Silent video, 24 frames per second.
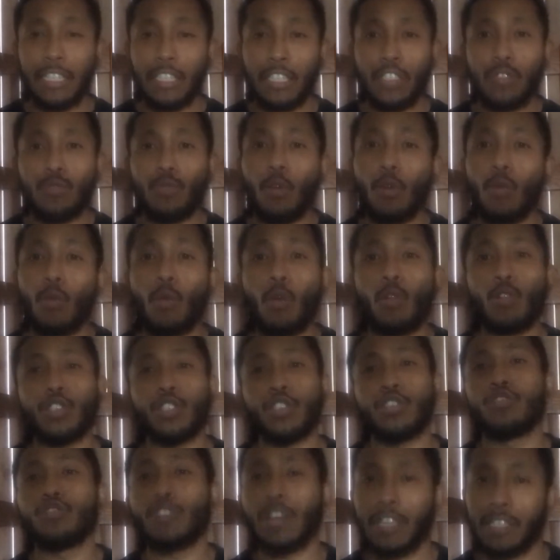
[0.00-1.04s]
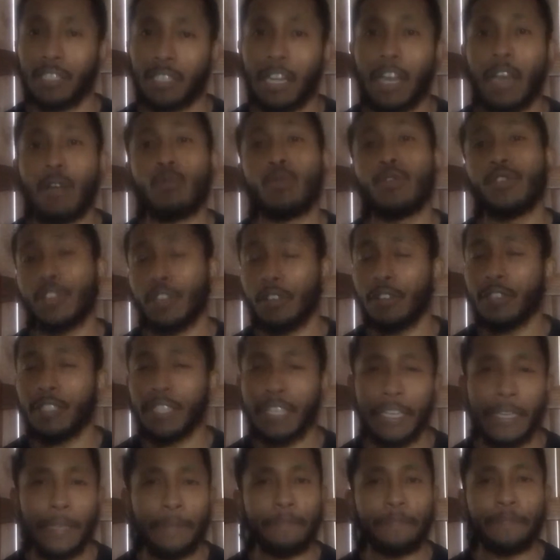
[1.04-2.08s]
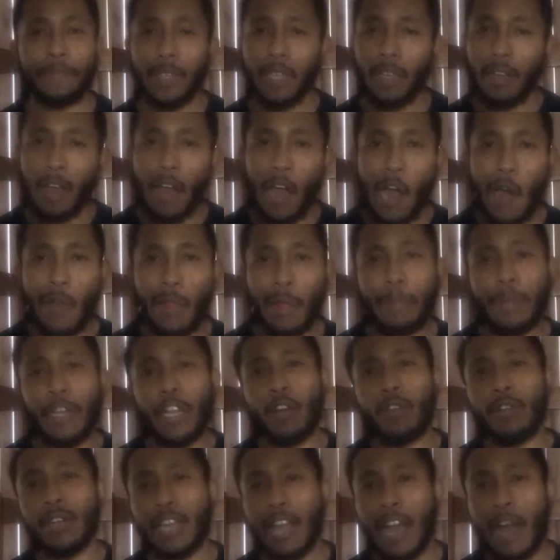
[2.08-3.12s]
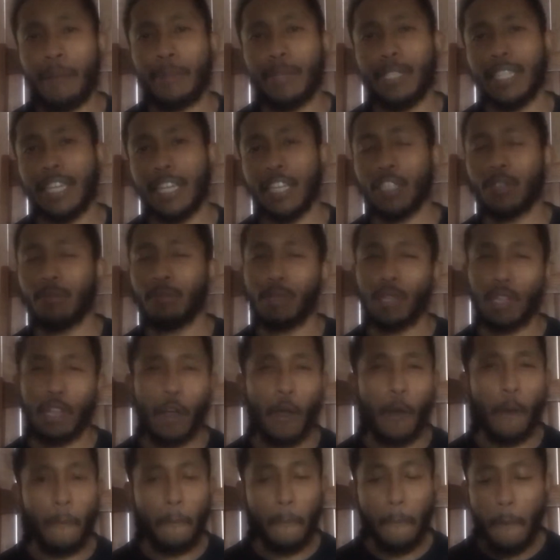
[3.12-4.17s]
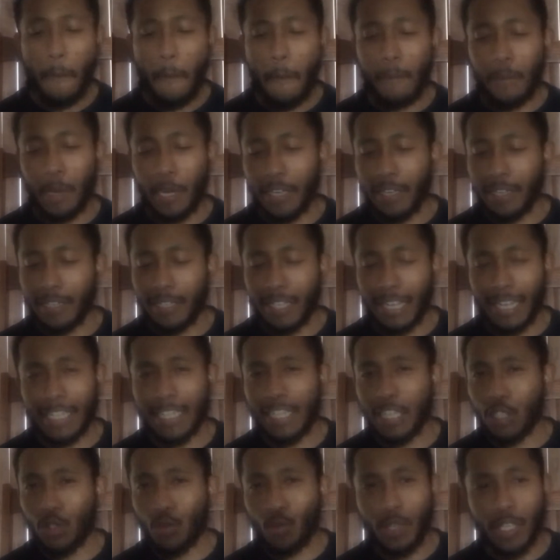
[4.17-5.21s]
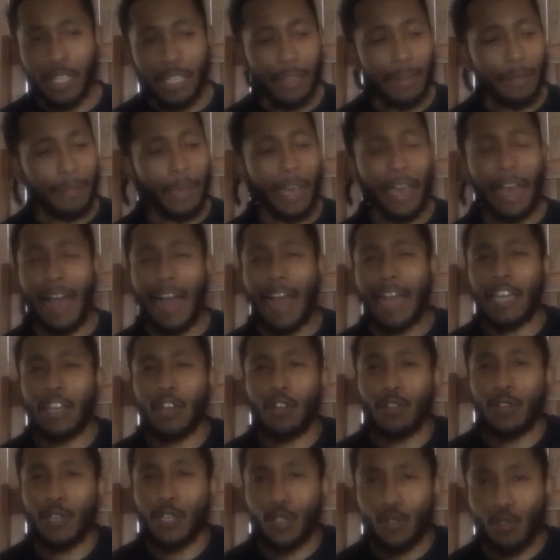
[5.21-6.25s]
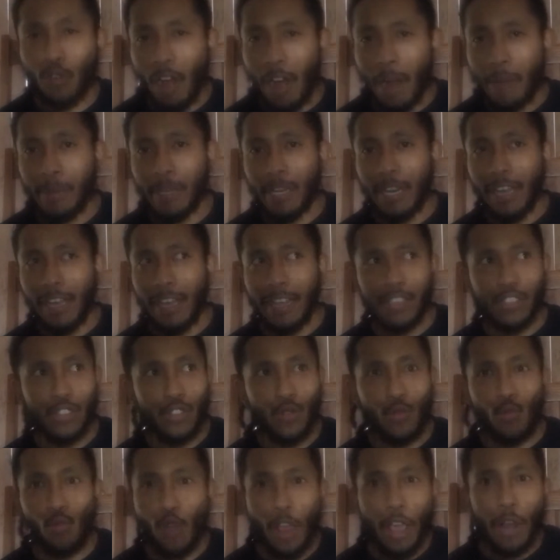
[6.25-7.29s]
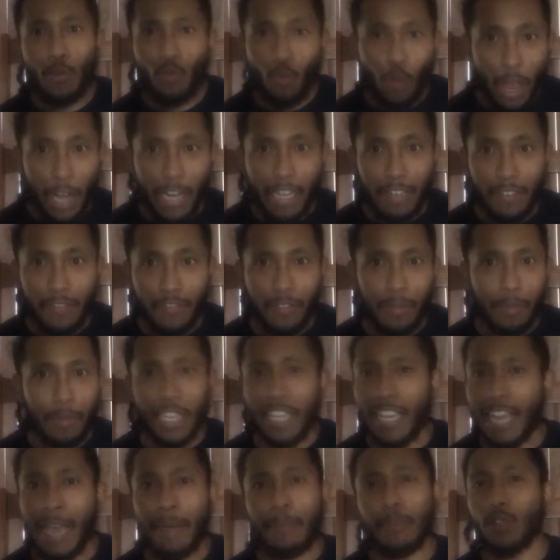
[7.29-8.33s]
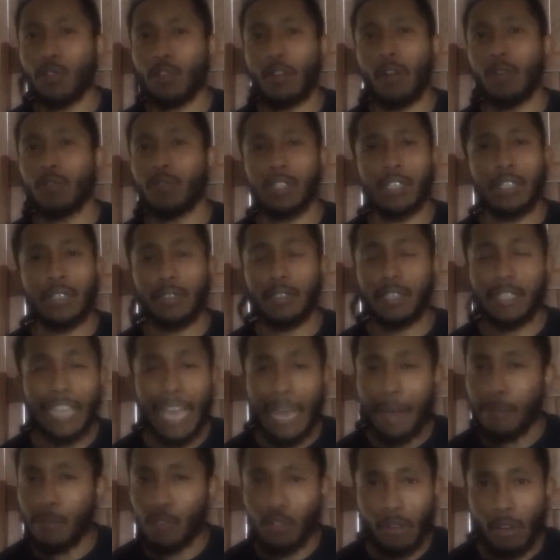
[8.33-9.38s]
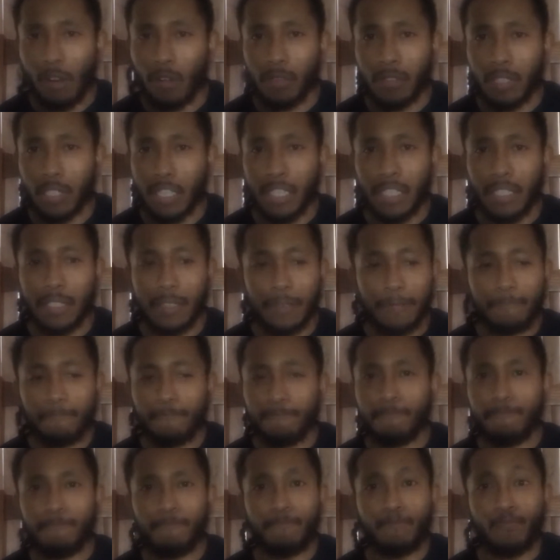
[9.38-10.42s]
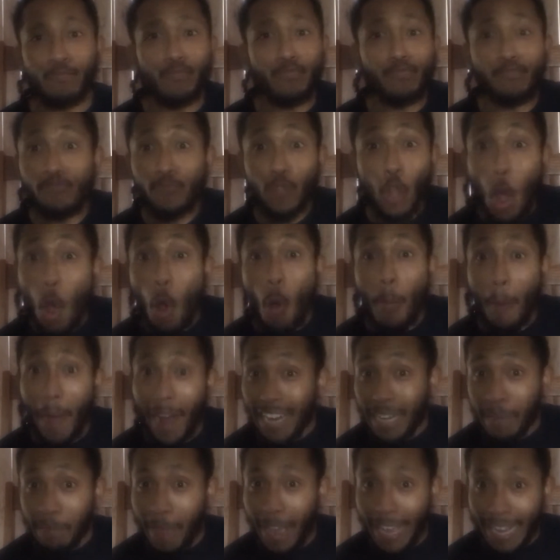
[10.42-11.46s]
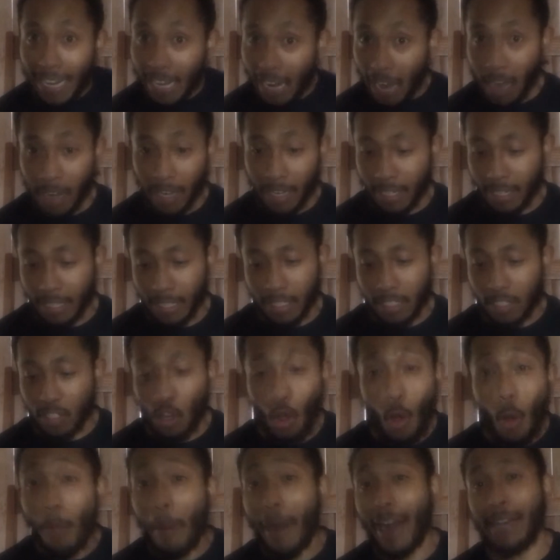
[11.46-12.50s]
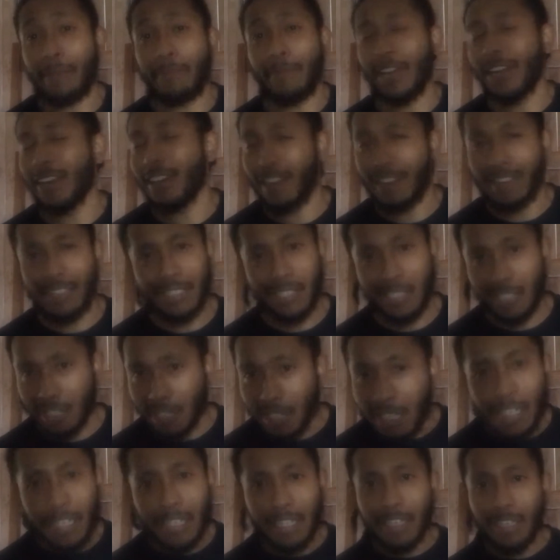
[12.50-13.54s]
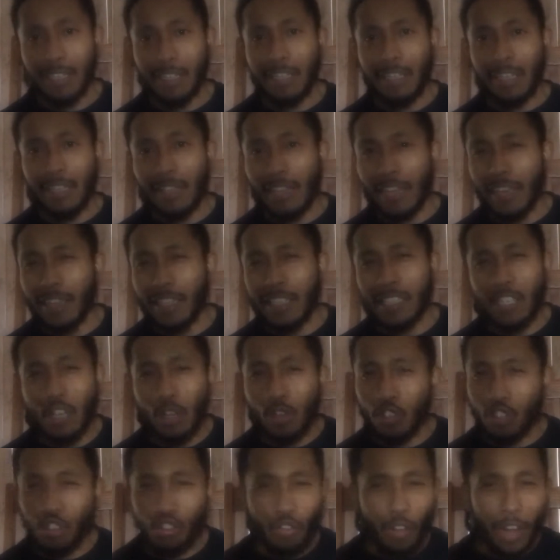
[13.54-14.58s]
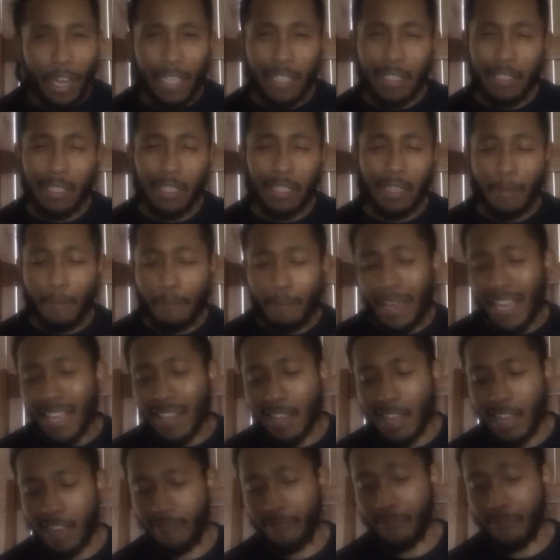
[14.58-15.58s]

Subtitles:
rose your draft stock with your team. Let me know in the comment section below. But like this week, man, I can only describe it as the red wedding from the Game of Thrones, because nobody made it out of this. Nobody made it out of this good. Like, let's go straight into the MetLife